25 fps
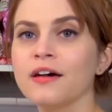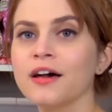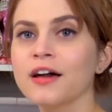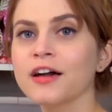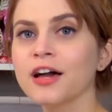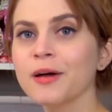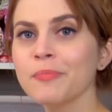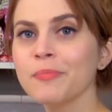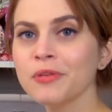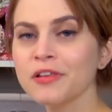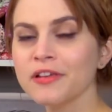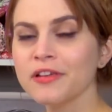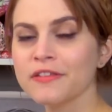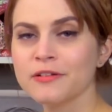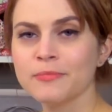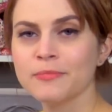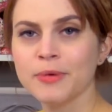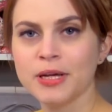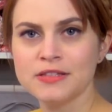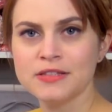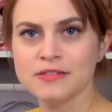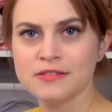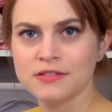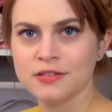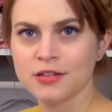A couple other
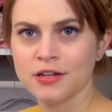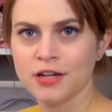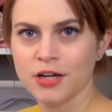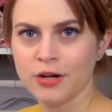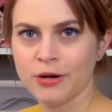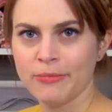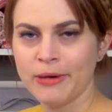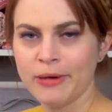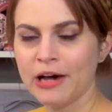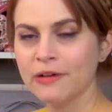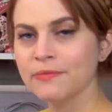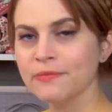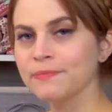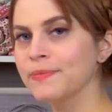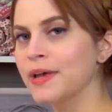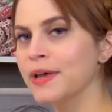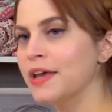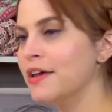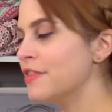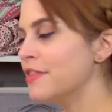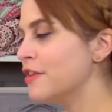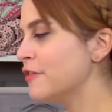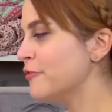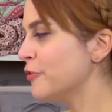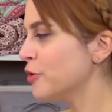buttons to know about.
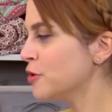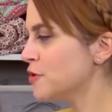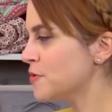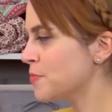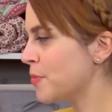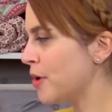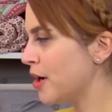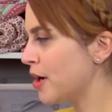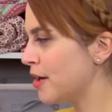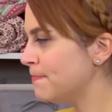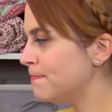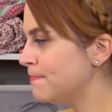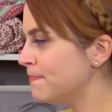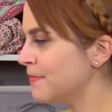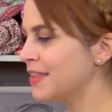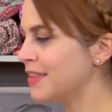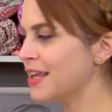The first one,